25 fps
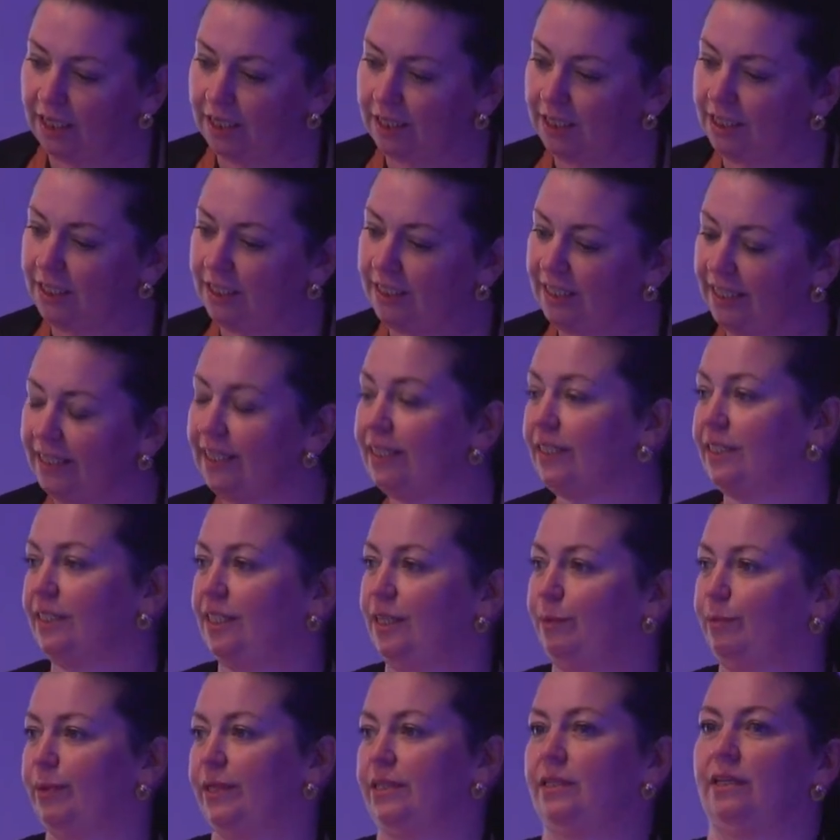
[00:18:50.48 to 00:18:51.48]

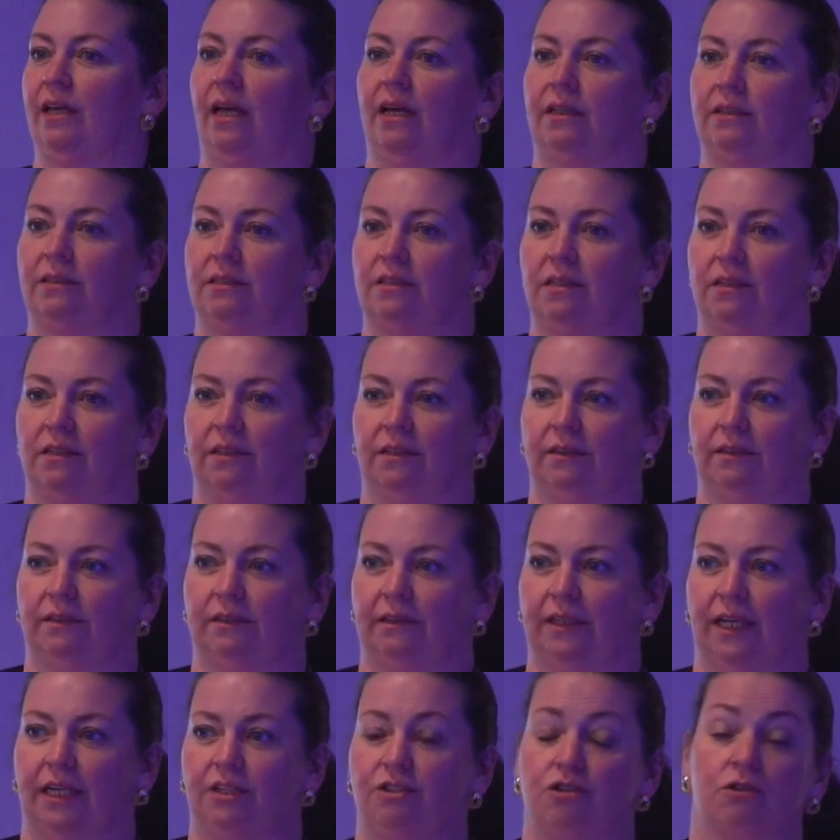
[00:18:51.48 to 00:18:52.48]
60%
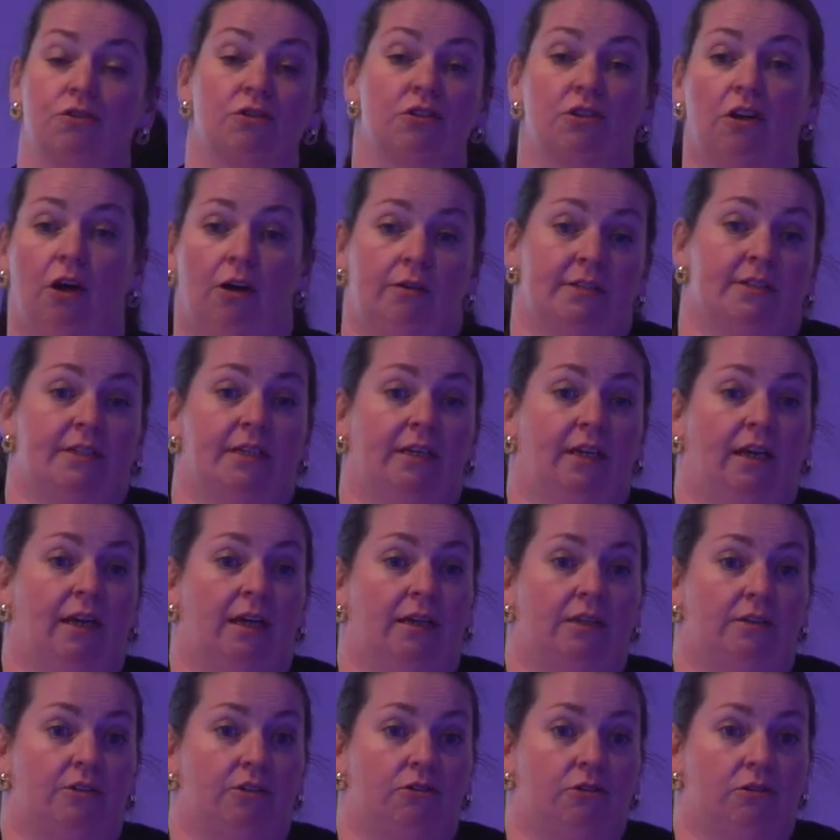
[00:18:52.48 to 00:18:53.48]
are just not
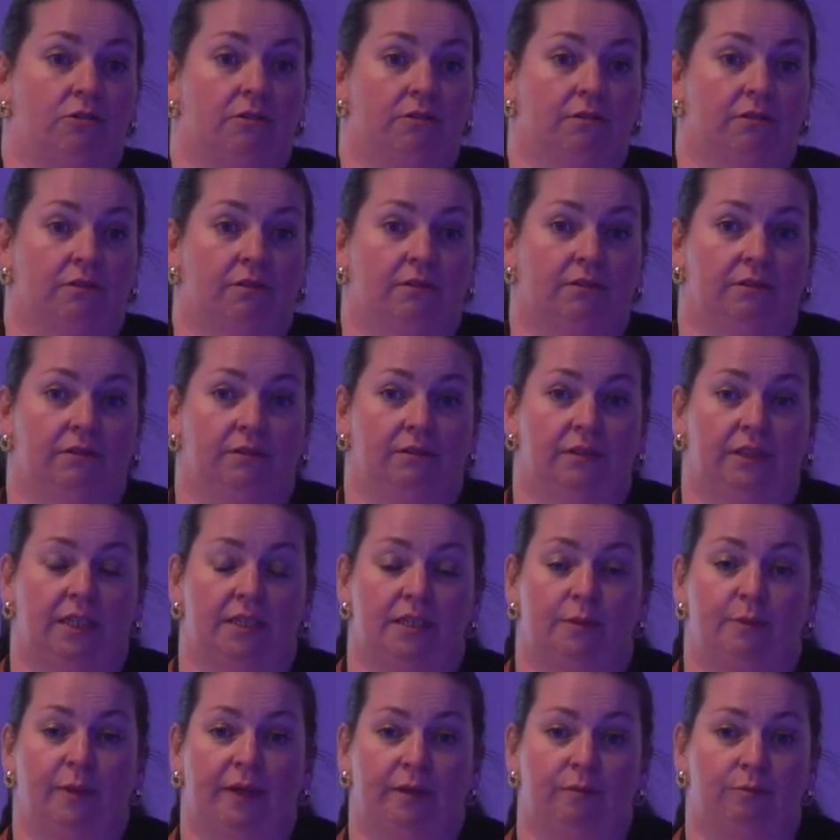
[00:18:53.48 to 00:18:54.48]
engaged. They
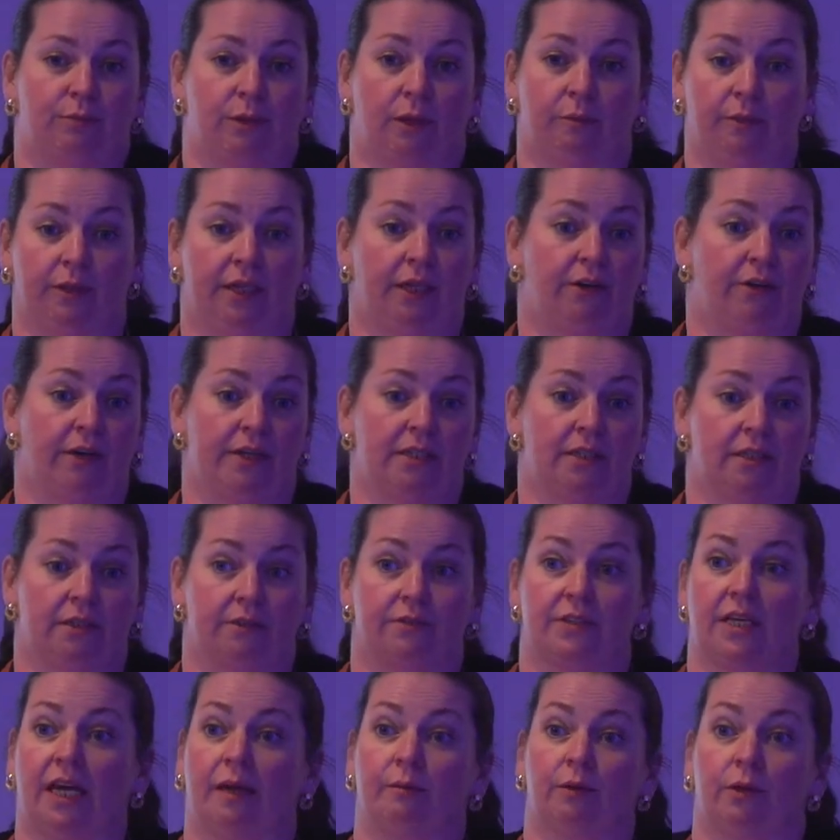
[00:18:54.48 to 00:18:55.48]
spend probably a great deal
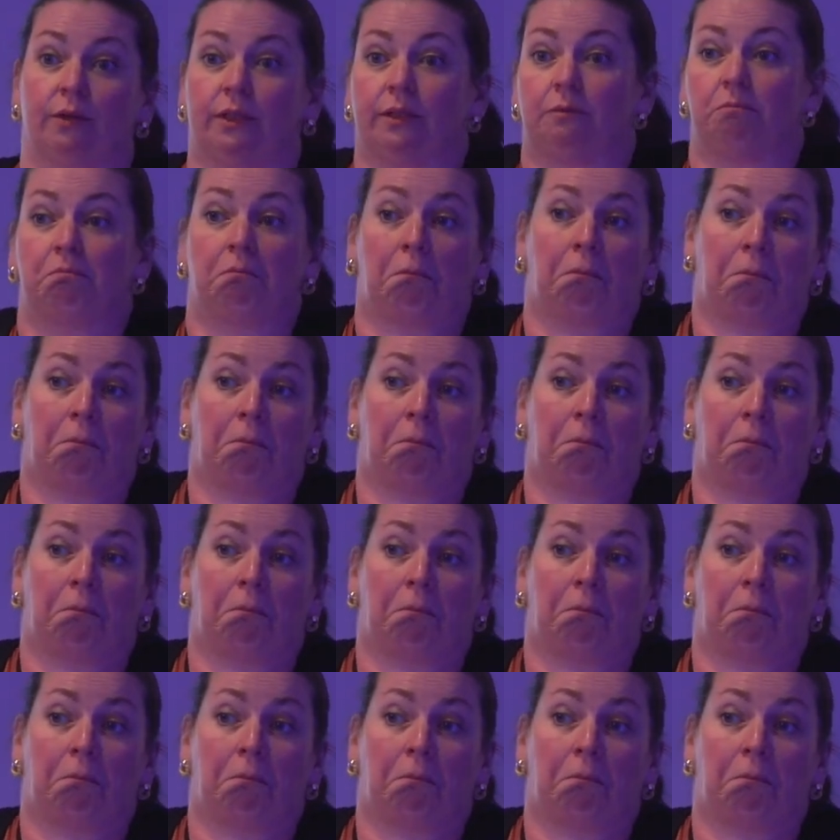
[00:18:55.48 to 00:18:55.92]
of time going.